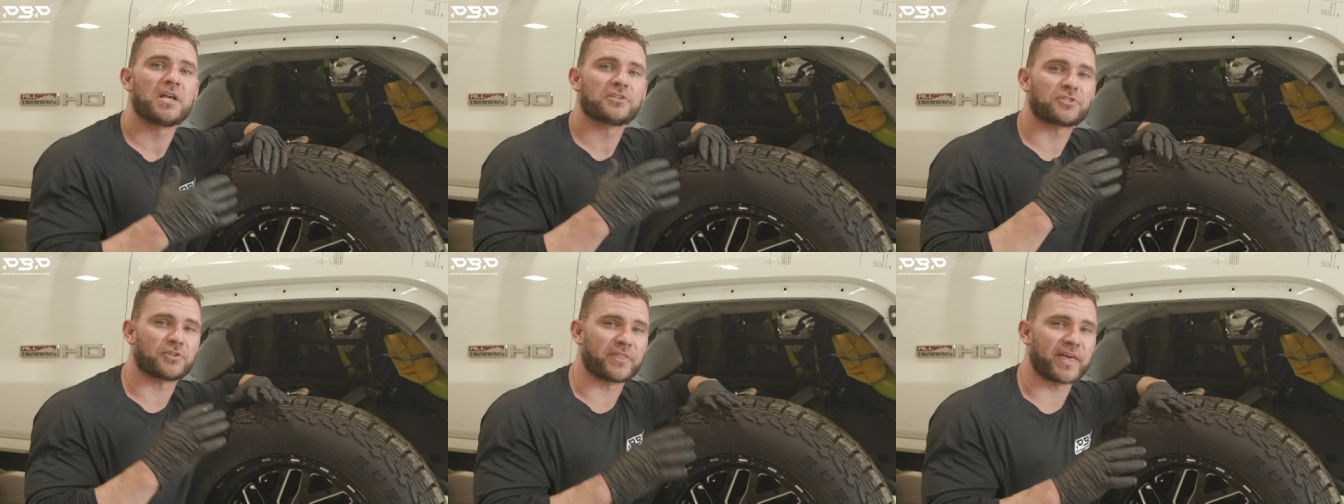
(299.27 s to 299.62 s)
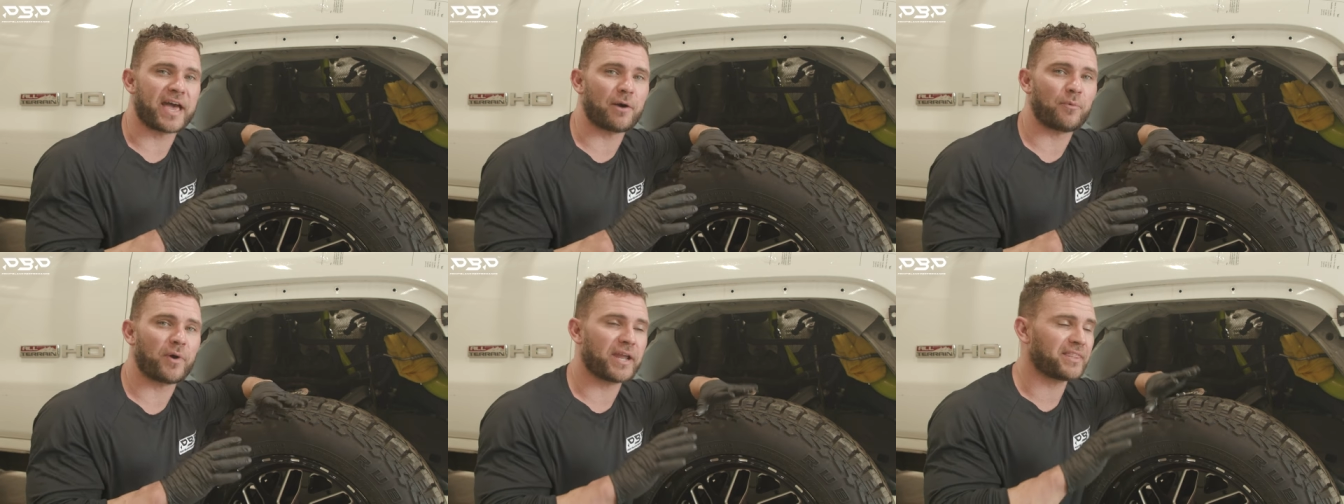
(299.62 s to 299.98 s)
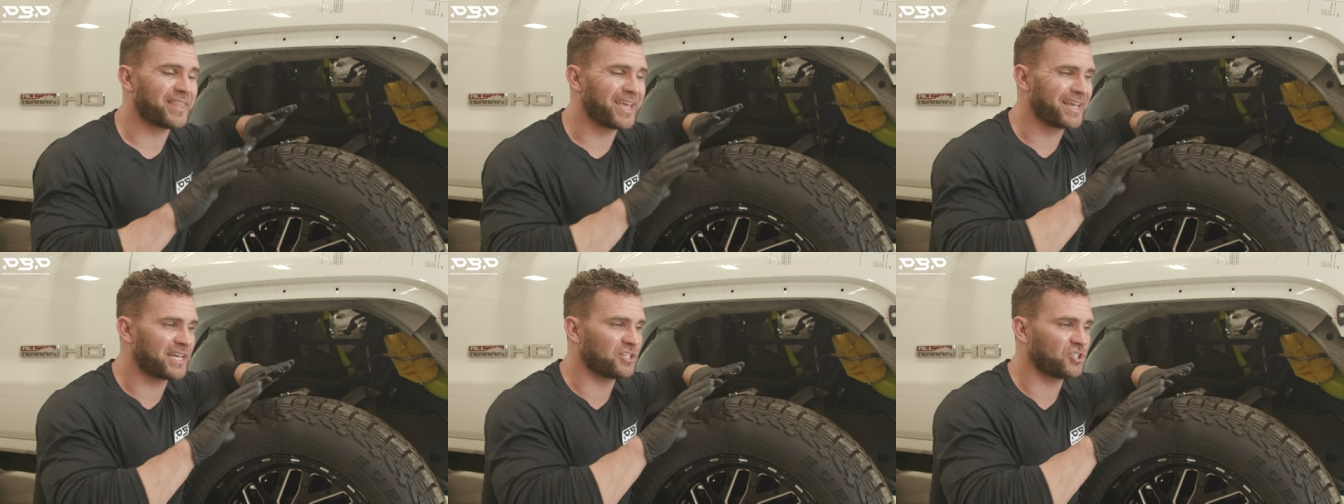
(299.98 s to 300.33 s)
so that way
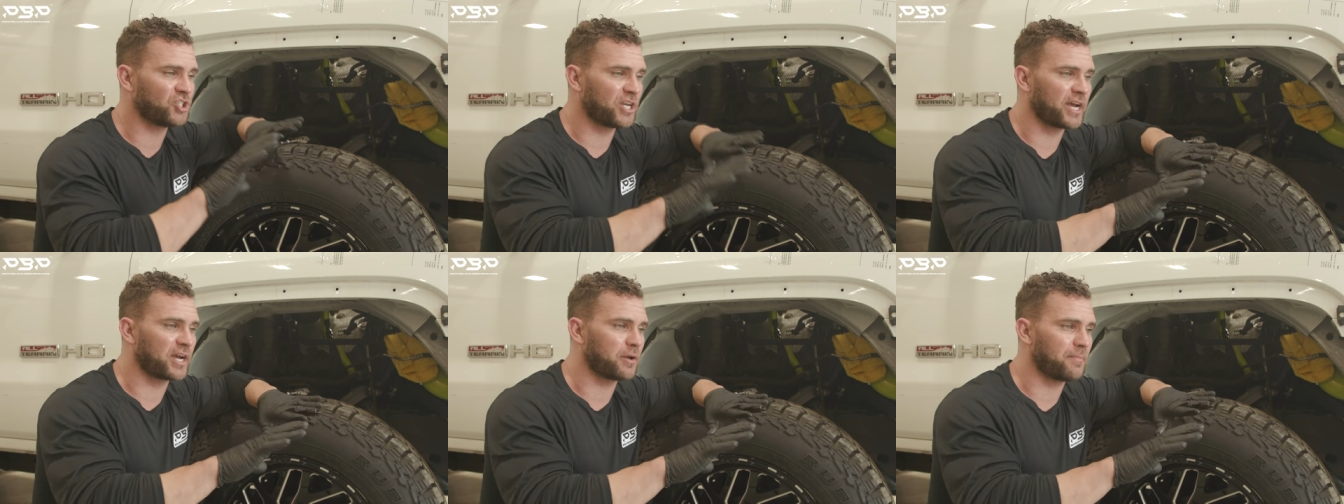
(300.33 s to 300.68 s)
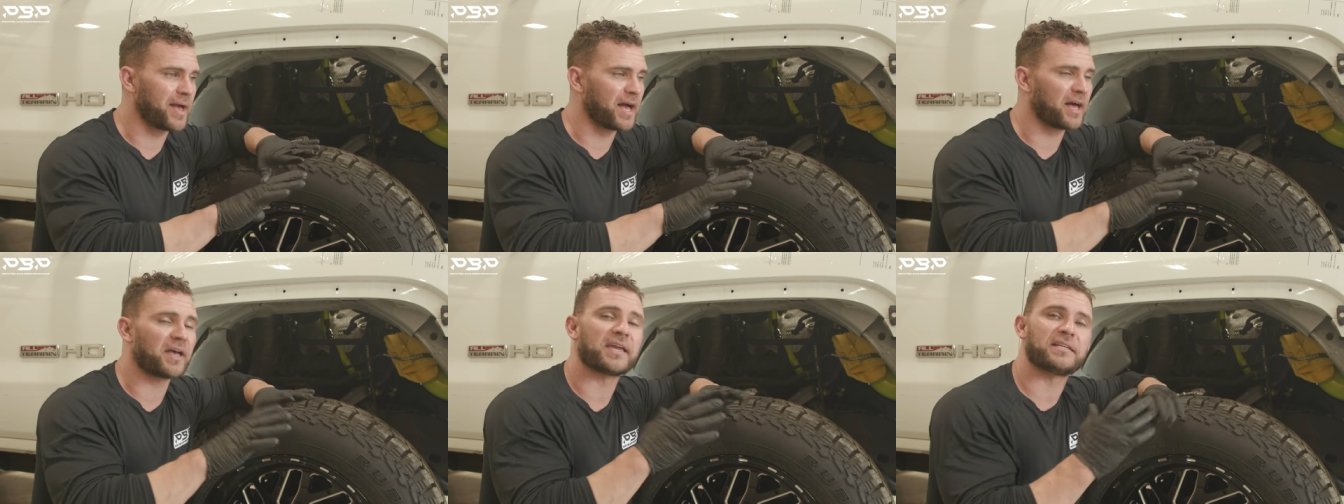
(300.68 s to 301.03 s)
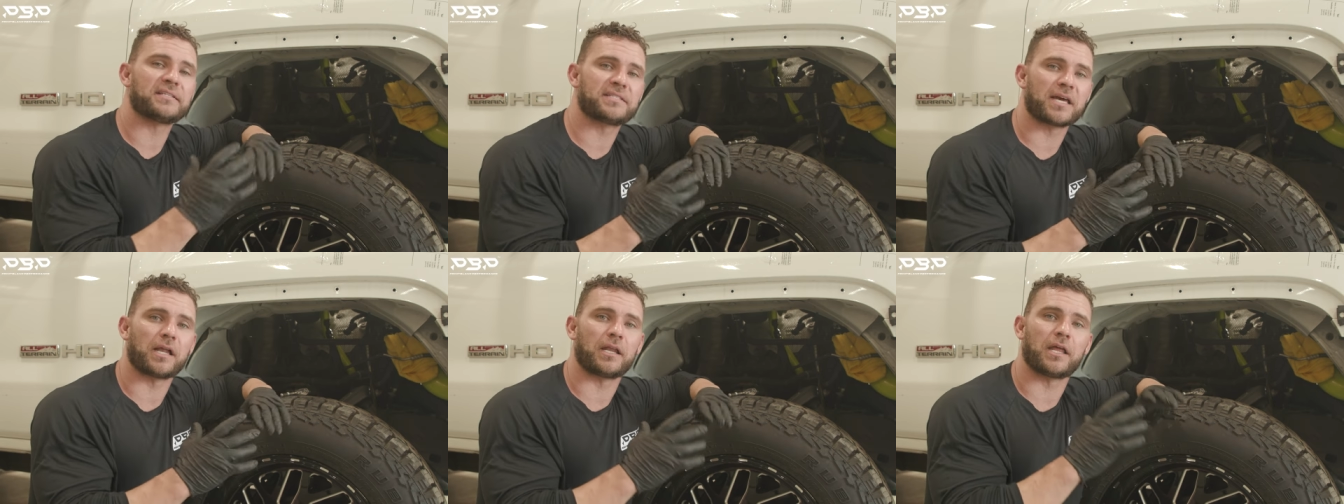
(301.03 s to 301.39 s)
they can check them out
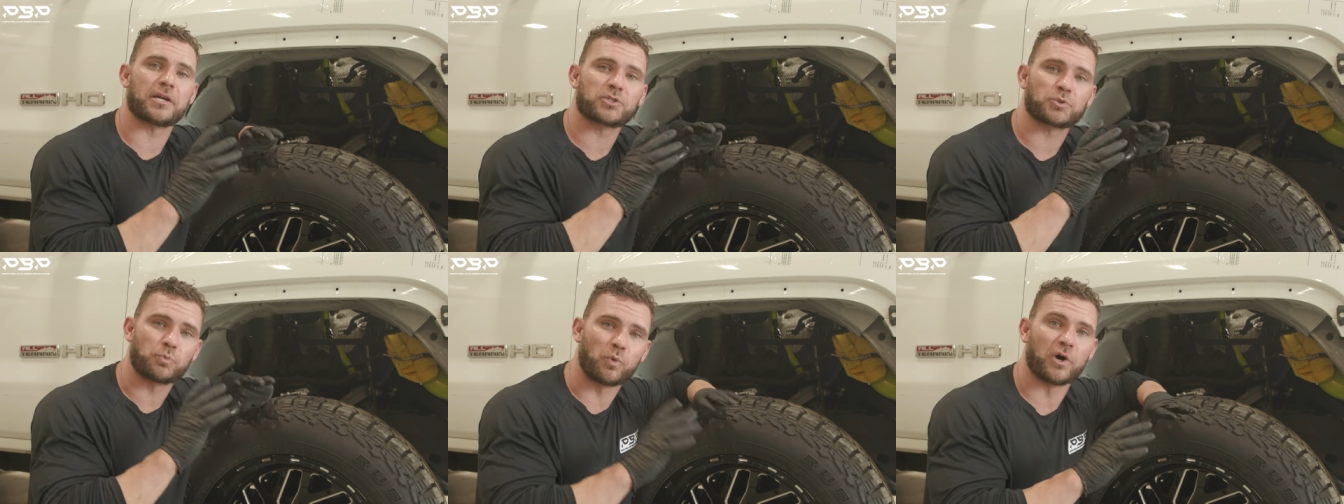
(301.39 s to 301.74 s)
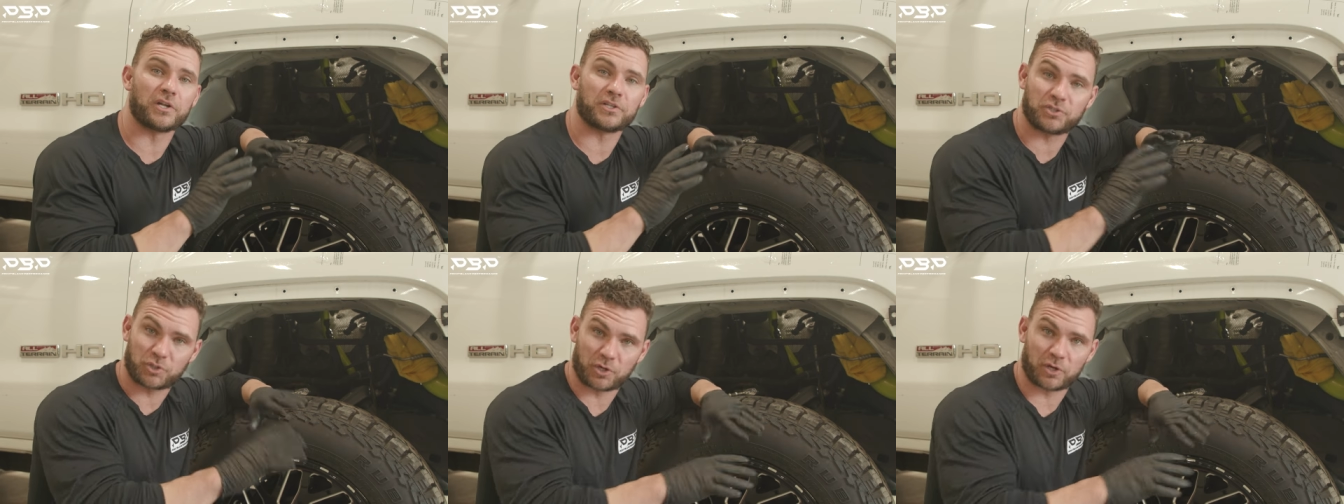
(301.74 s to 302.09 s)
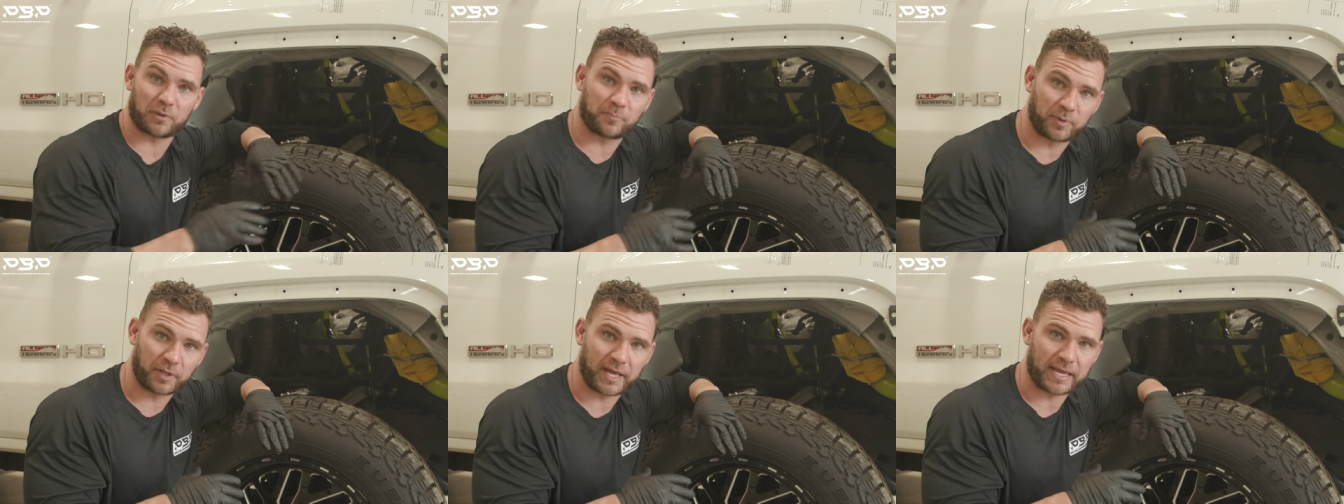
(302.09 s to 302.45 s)
and tell us what
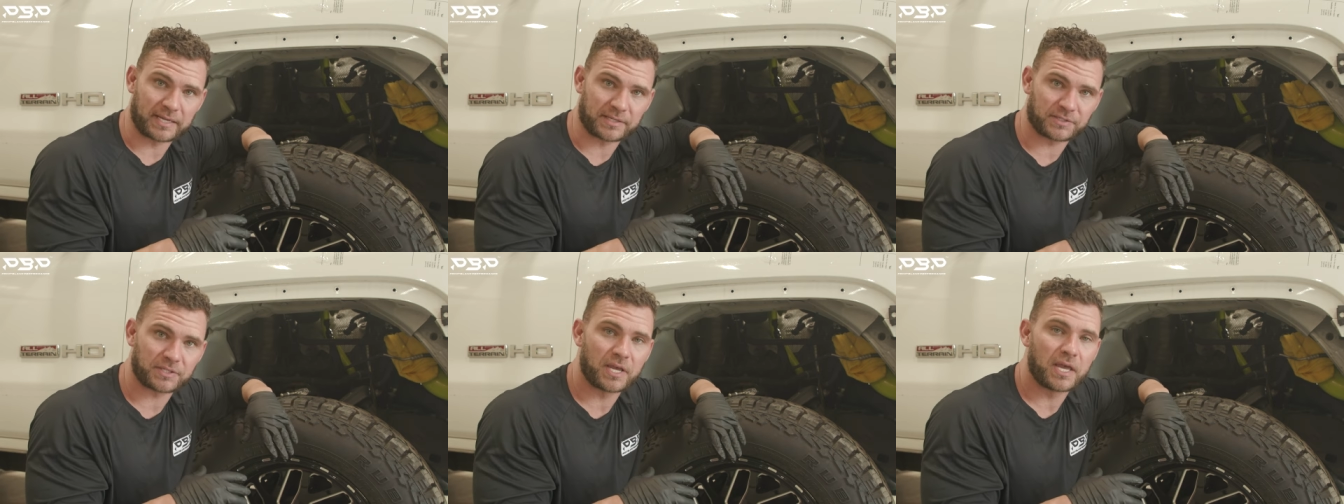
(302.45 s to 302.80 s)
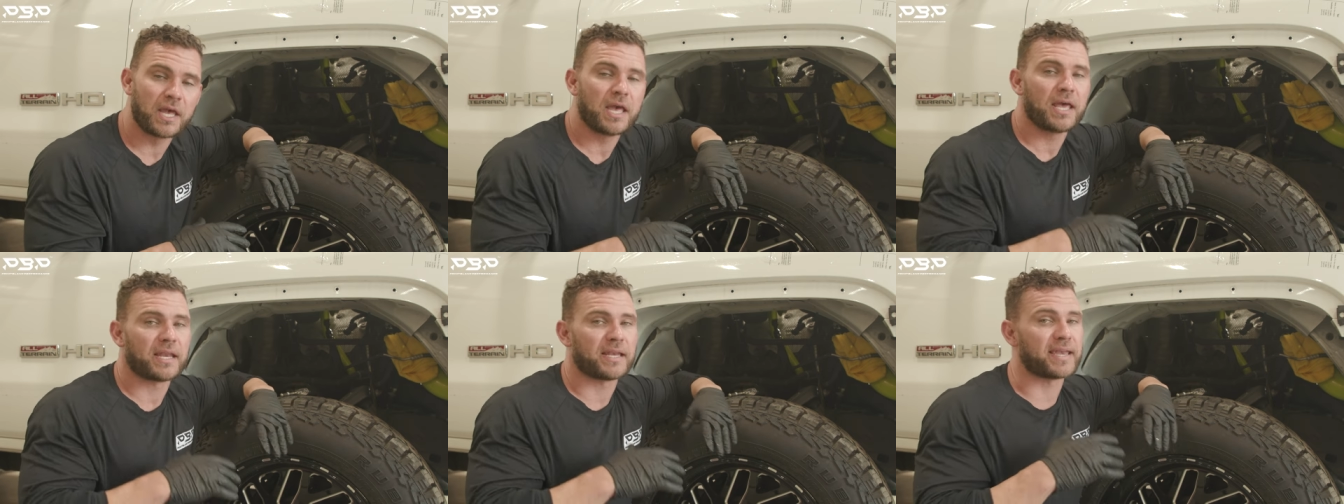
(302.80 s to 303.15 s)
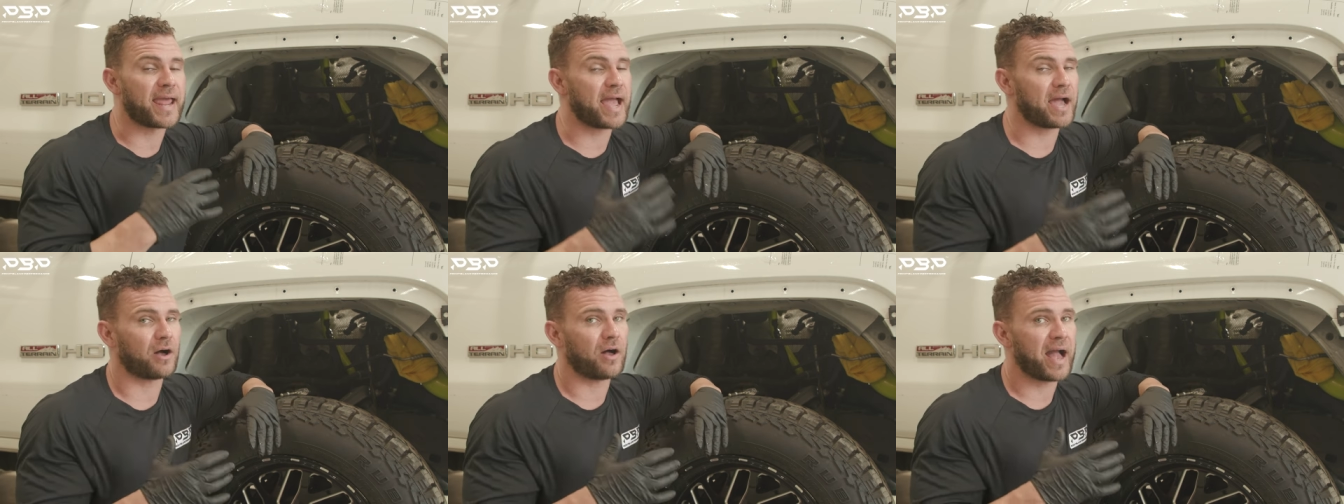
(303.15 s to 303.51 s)
took place.
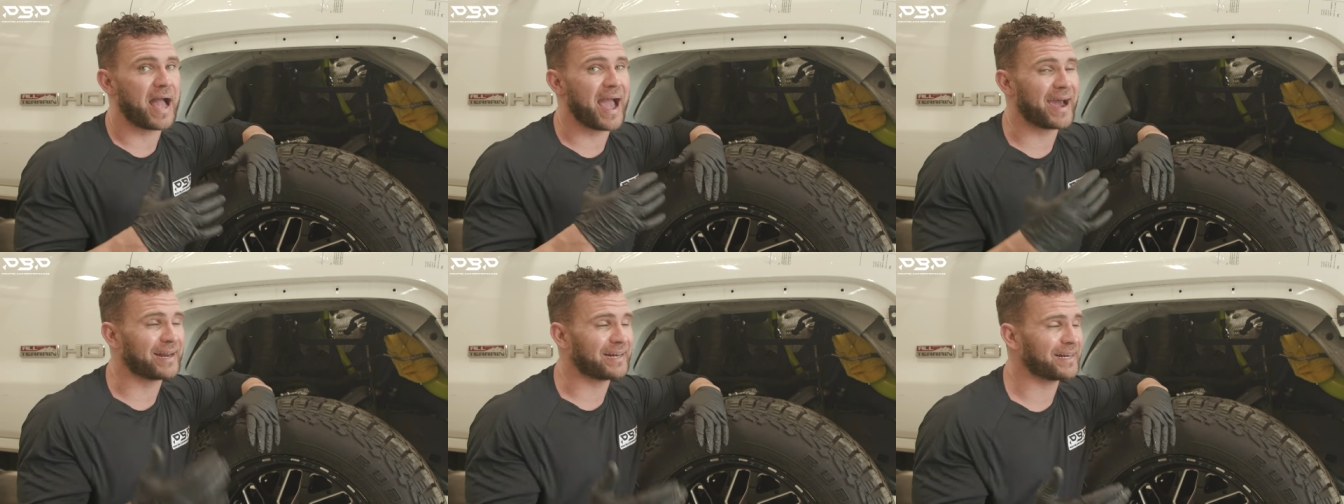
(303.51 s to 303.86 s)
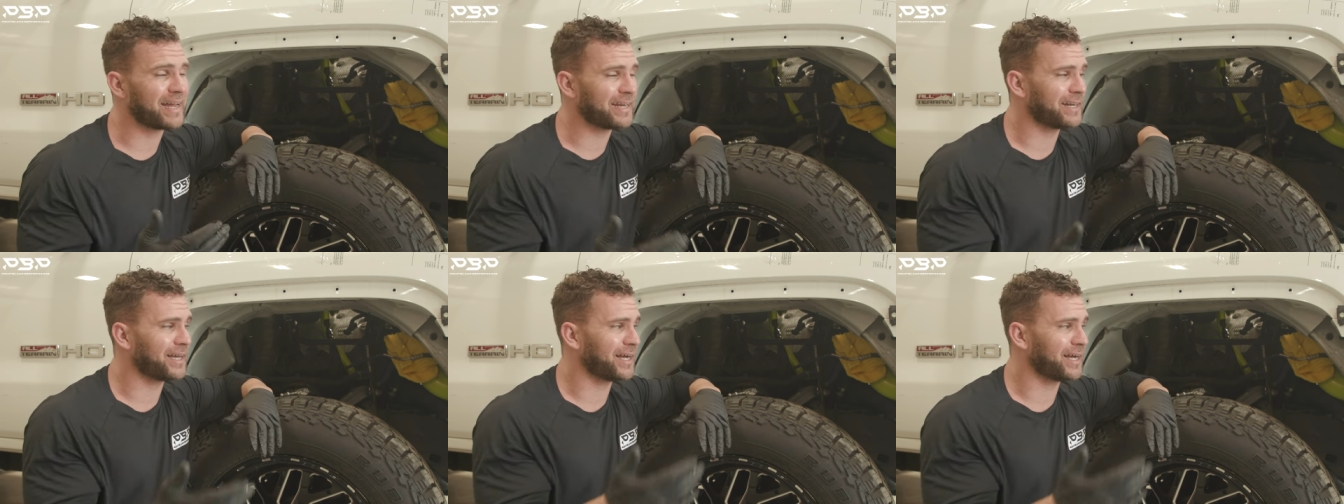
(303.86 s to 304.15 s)
Now, how did I